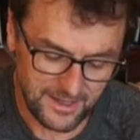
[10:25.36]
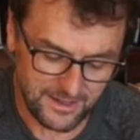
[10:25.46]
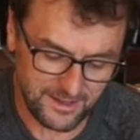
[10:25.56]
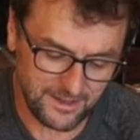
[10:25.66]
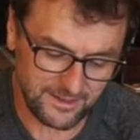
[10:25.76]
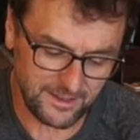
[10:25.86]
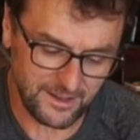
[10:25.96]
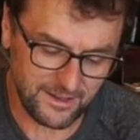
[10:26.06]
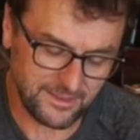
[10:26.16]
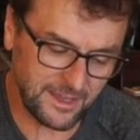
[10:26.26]

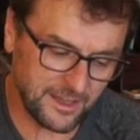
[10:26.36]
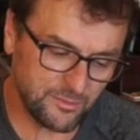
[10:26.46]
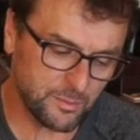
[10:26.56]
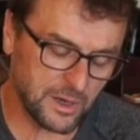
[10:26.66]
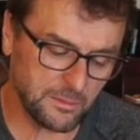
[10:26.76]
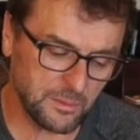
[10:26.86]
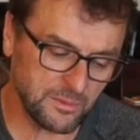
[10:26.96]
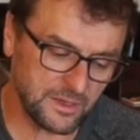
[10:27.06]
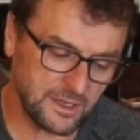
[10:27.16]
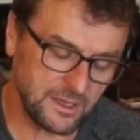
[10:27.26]
I think I've
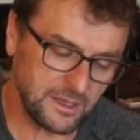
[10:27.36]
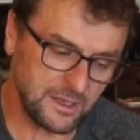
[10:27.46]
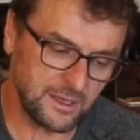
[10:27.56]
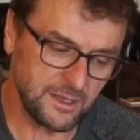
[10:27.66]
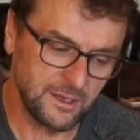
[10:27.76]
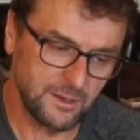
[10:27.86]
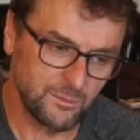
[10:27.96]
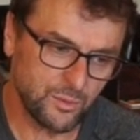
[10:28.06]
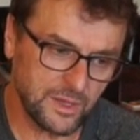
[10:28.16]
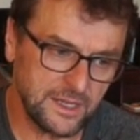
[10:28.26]
probably
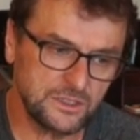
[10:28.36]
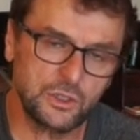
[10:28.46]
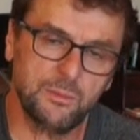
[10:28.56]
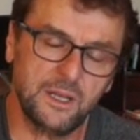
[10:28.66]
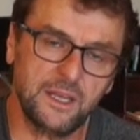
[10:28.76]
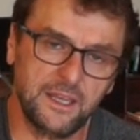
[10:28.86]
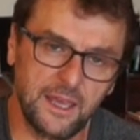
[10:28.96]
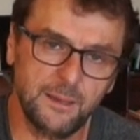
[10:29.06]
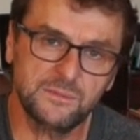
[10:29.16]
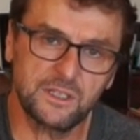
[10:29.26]
played too many
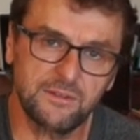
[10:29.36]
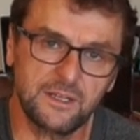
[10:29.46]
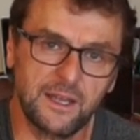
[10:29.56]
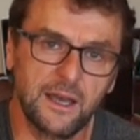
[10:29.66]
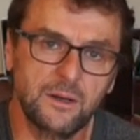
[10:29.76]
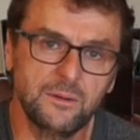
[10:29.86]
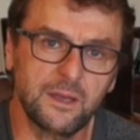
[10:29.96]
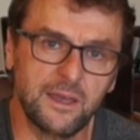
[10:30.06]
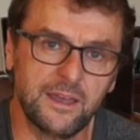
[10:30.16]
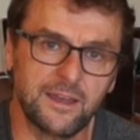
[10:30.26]
games of it
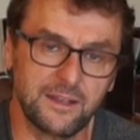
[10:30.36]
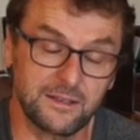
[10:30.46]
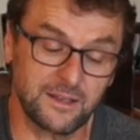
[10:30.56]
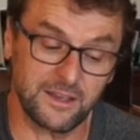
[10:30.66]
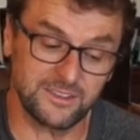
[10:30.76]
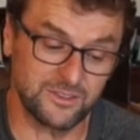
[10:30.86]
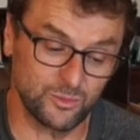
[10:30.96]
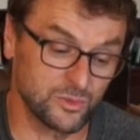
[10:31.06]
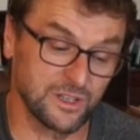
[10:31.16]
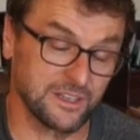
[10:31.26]
now, and I
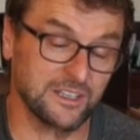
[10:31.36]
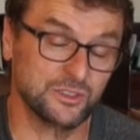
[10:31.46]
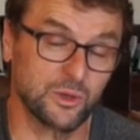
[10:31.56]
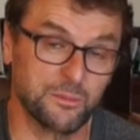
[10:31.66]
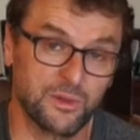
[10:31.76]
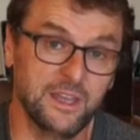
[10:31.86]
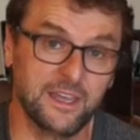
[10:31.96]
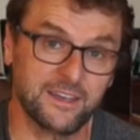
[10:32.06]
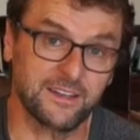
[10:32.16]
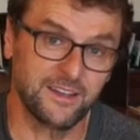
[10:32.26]
really enjoy
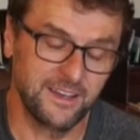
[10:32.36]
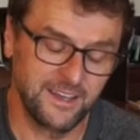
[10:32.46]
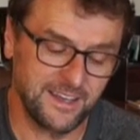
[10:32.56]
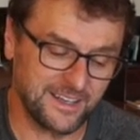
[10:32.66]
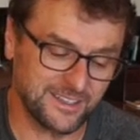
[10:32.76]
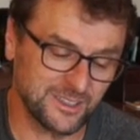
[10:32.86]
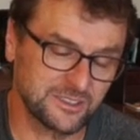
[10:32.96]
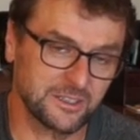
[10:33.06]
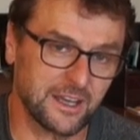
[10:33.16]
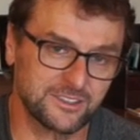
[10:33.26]
playing it. And
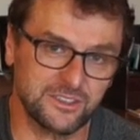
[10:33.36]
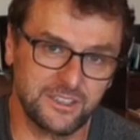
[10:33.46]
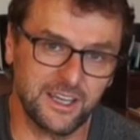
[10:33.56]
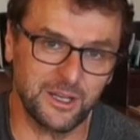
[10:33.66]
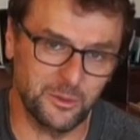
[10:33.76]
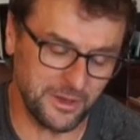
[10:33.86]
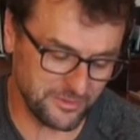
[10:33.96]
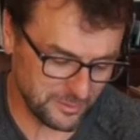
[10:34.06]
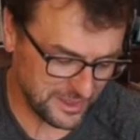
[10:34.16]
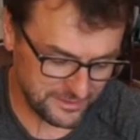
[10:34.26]
it's actually taken away
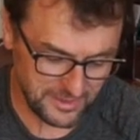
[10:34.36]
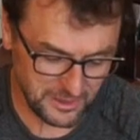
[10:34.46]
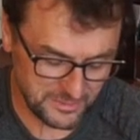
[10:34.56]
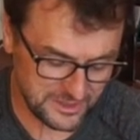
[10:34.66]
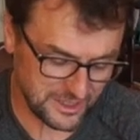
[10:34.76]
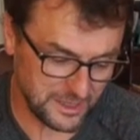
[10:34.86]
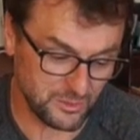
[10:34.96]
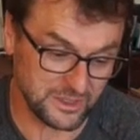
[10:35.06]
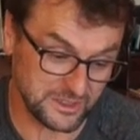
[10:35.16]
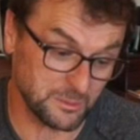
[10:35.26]
from my development time
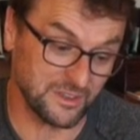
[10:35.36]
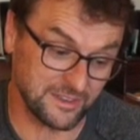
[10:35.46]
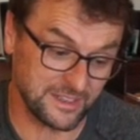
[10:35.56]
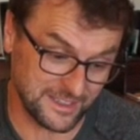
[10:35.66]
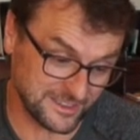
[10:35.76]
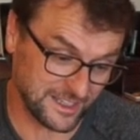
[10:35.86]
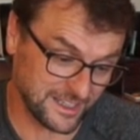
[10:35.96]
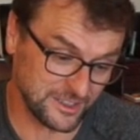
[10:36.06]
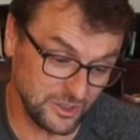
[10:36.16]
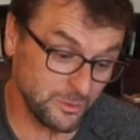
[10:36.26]
on some of the things that
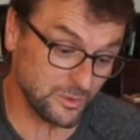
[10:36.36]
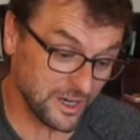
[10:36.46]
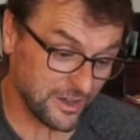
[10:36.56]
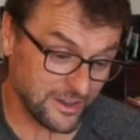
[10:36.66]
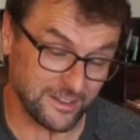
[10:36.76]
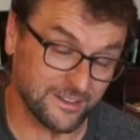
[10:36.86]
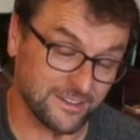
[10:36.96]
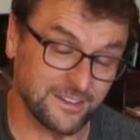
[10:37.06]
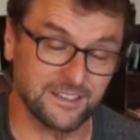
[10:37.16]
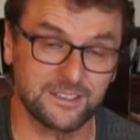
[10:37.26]
I should work
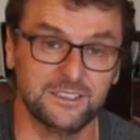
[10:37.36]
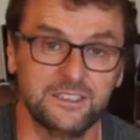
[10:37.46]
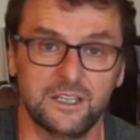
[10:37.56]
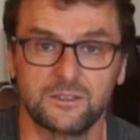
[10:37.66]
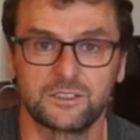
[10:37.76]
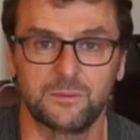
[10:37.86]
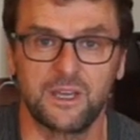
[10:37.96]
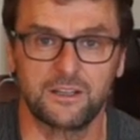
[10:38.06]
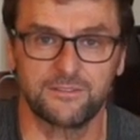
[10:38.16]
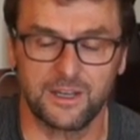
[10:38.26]
on the little details to
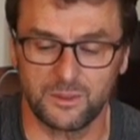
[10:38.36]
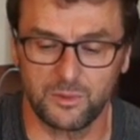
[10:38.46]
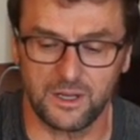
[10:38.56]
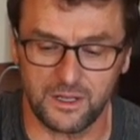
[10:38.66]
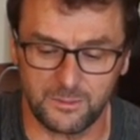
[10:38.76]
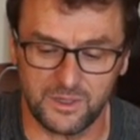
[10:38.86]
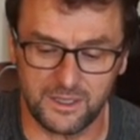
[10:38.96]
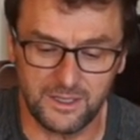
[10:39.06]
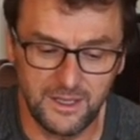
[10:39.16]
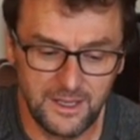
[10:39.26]
make a final product.
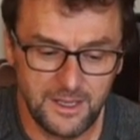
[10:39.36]
But